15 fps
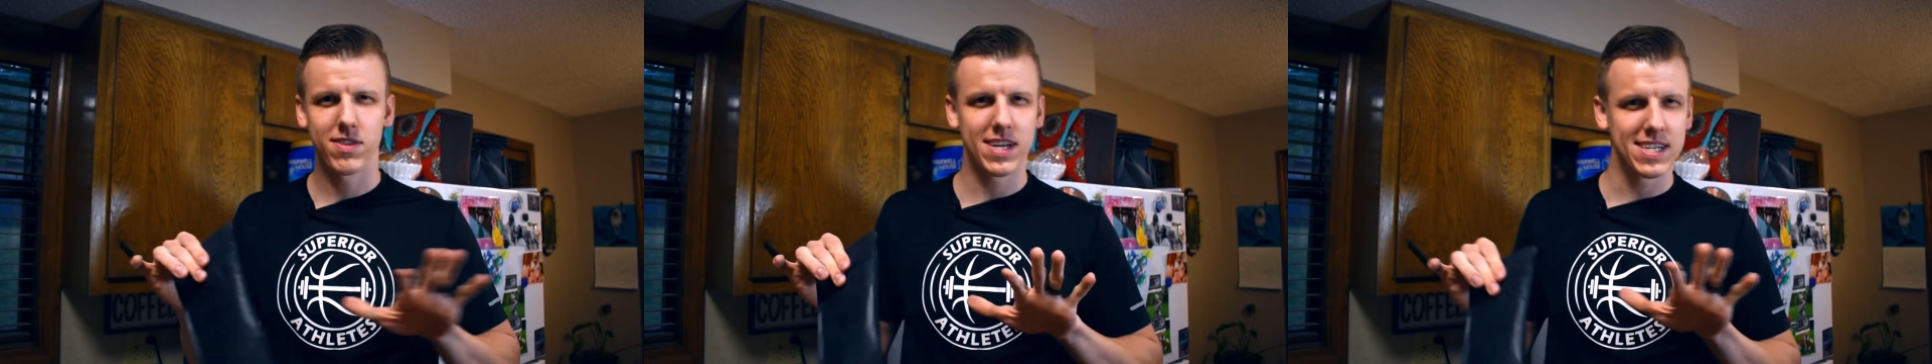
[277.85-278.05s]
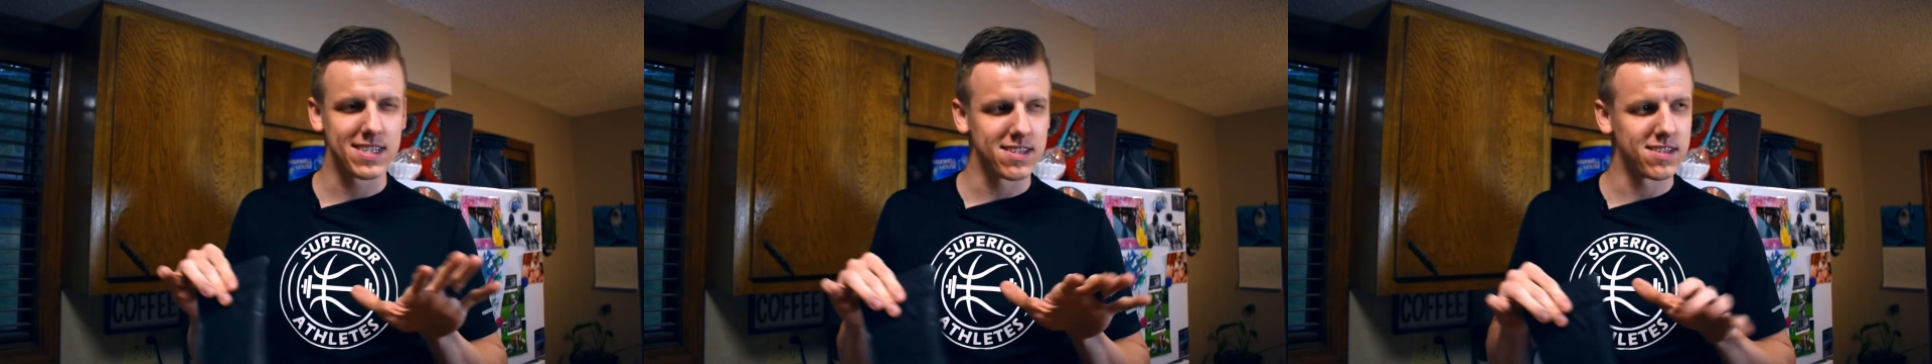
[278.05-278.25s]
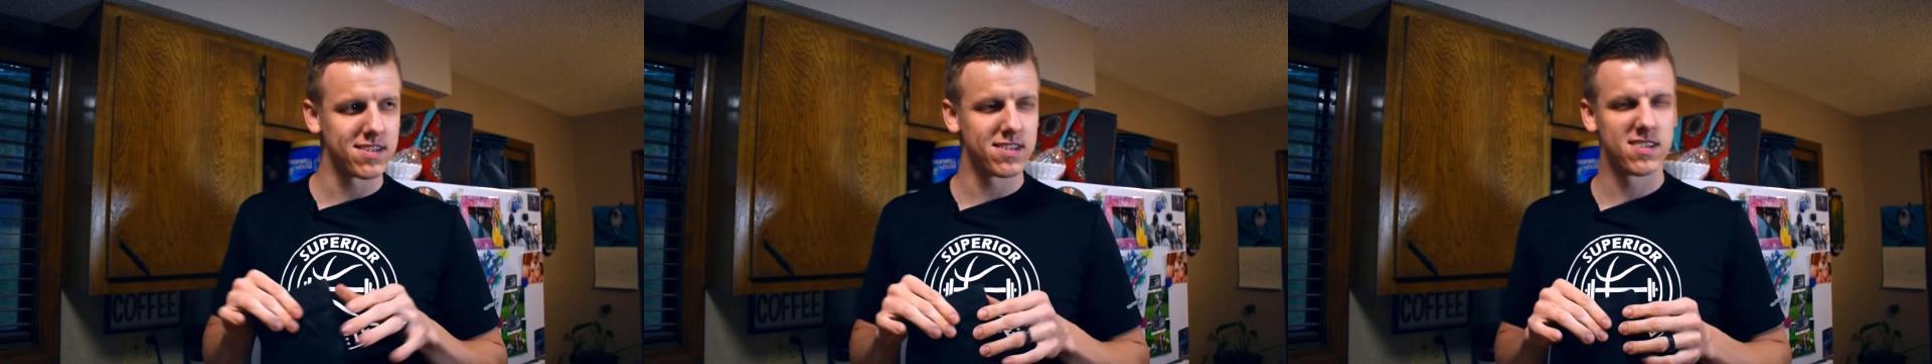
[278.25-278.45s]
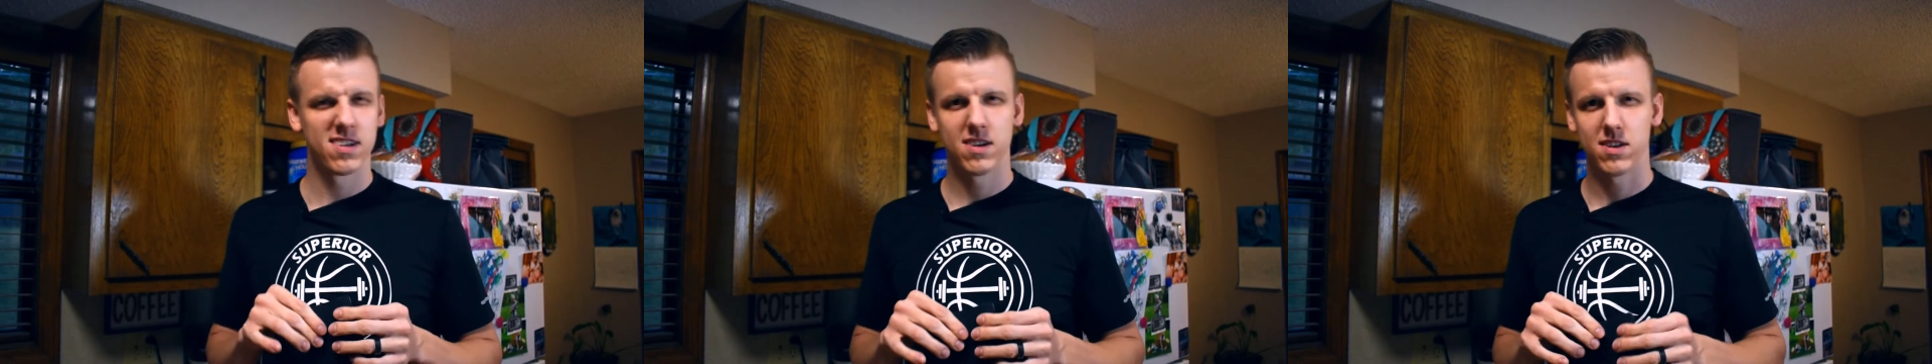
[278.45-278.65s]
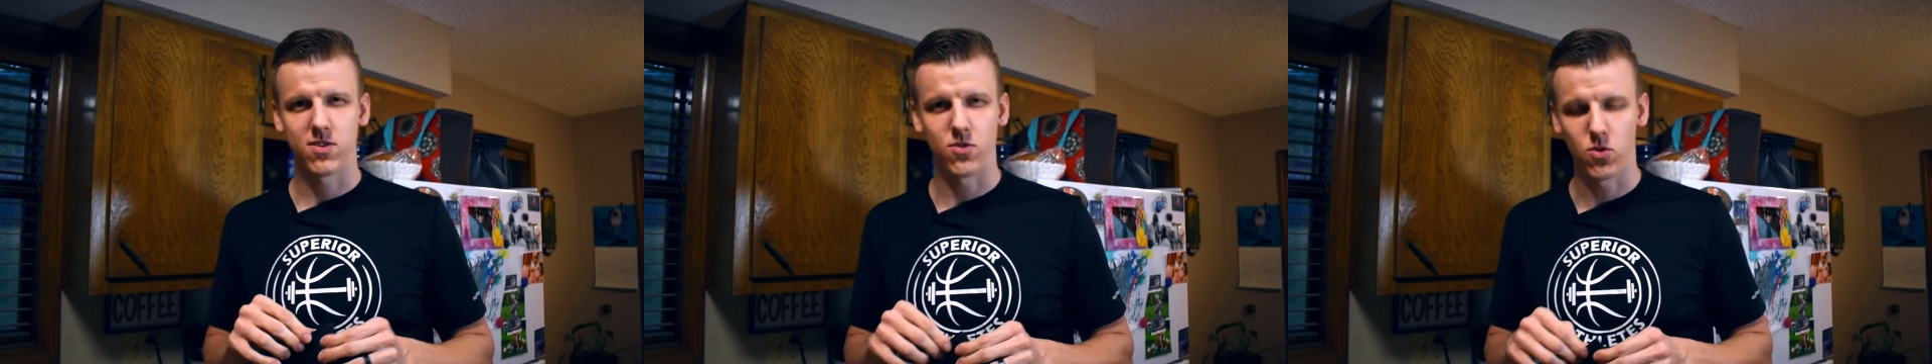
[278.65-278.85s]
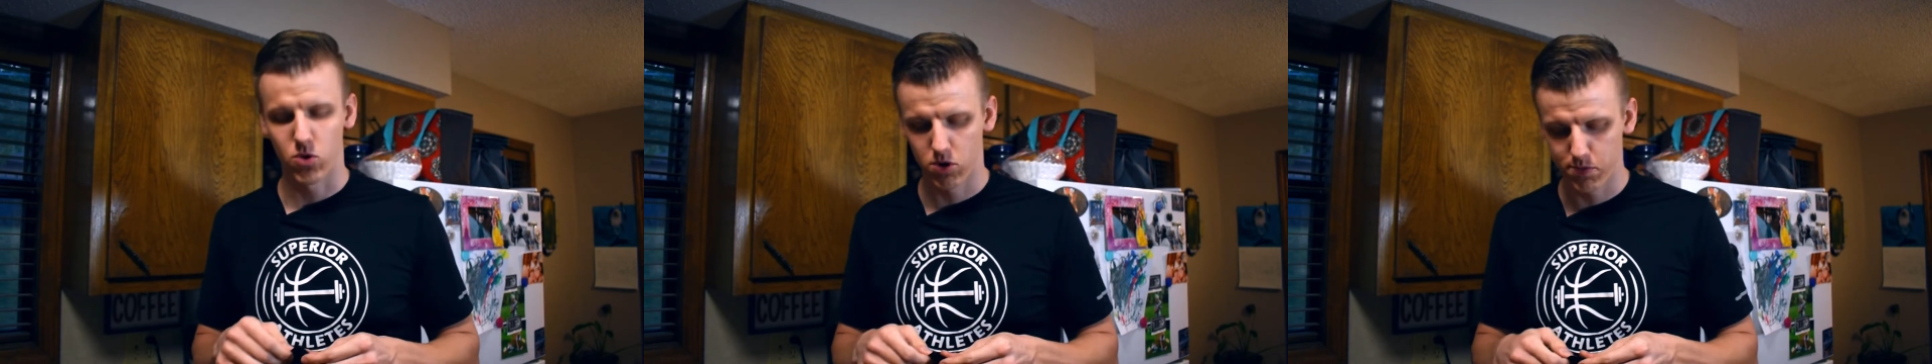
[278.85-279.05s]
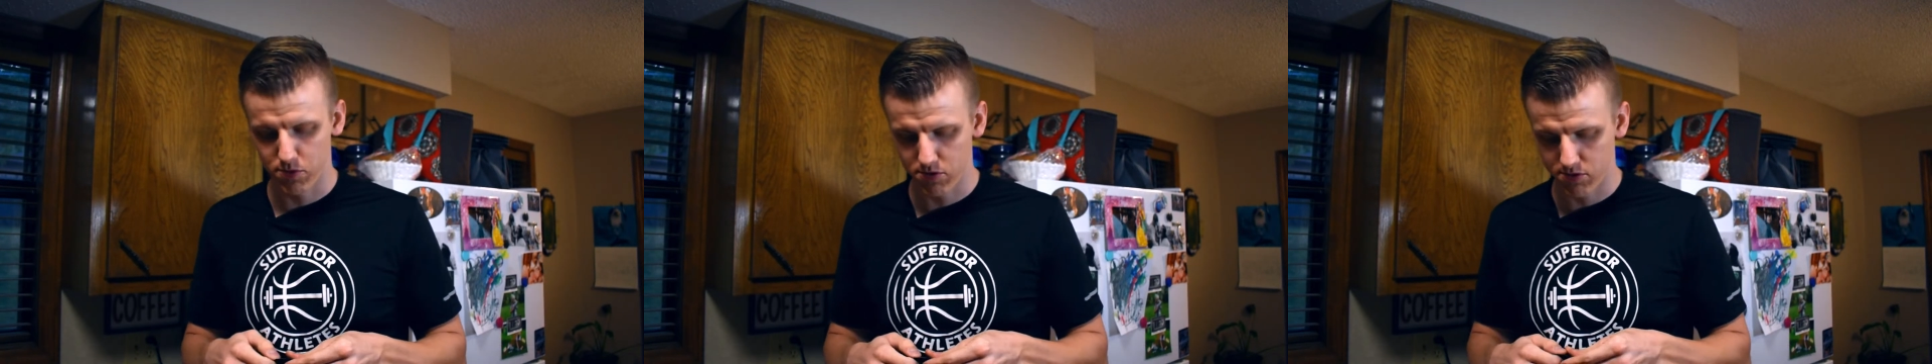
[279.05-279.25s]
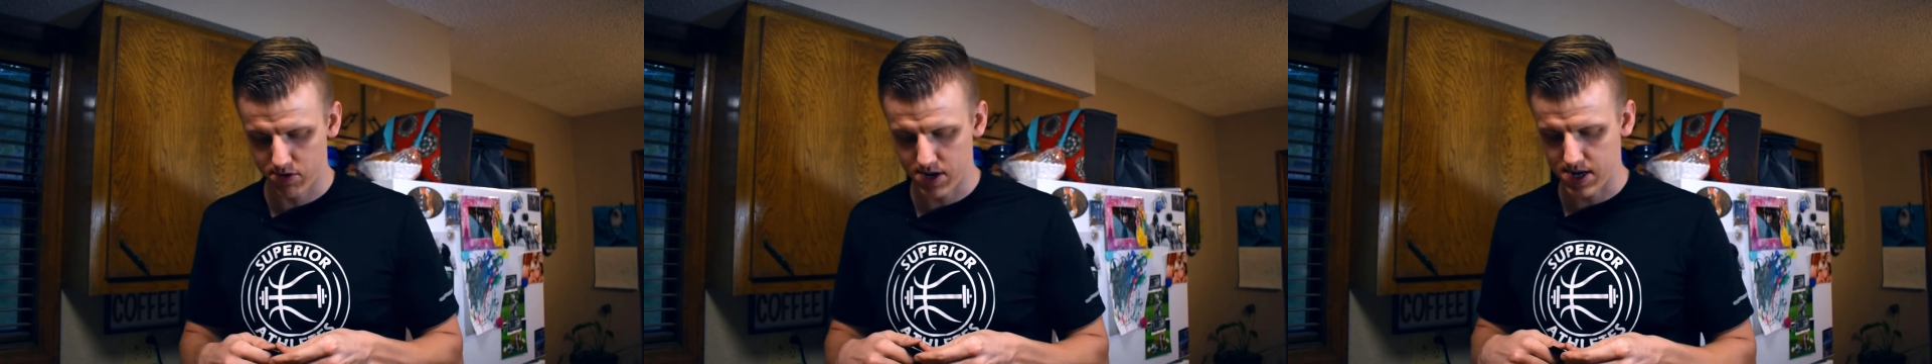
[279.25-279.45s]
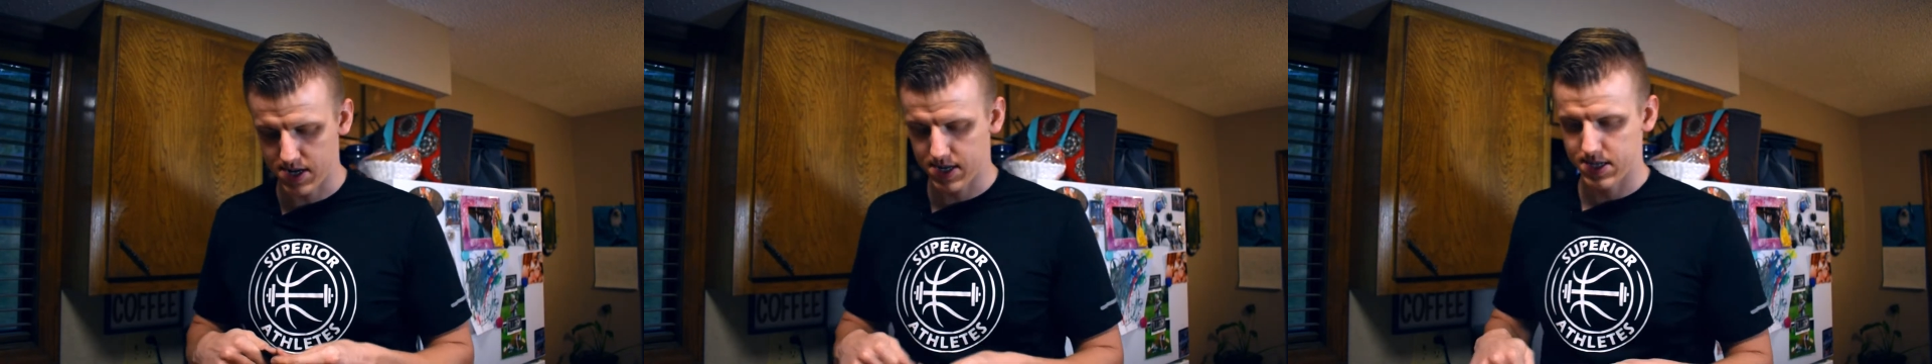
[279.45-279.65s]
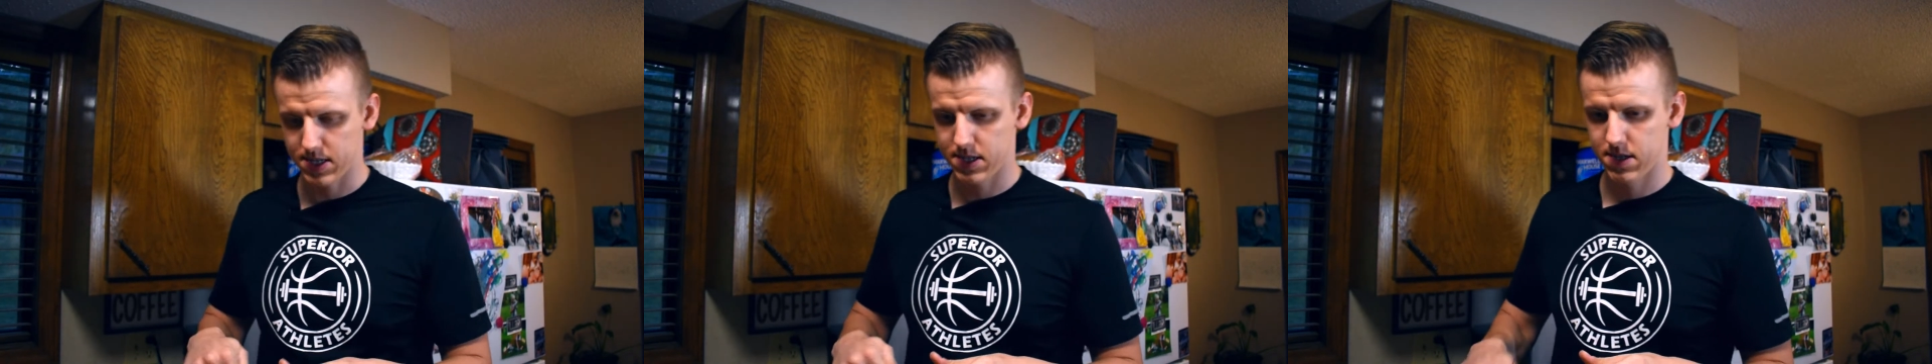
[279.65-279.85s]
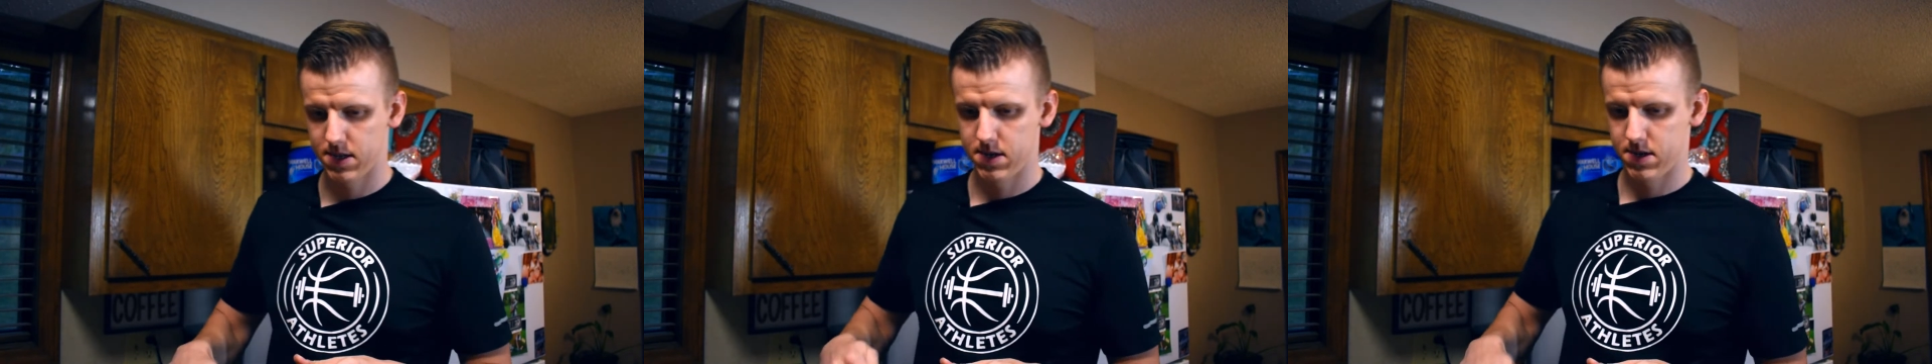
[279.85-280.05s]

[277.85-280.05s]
that's normal or not.